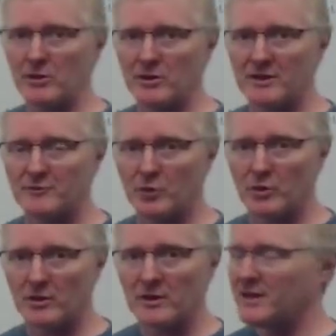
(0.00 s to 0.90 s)
looking
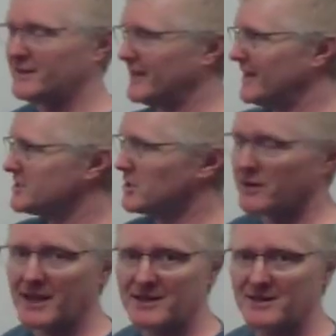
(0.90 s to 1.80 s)
for. Then I start
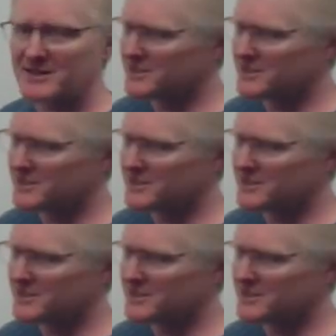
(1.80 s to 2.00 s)
getting these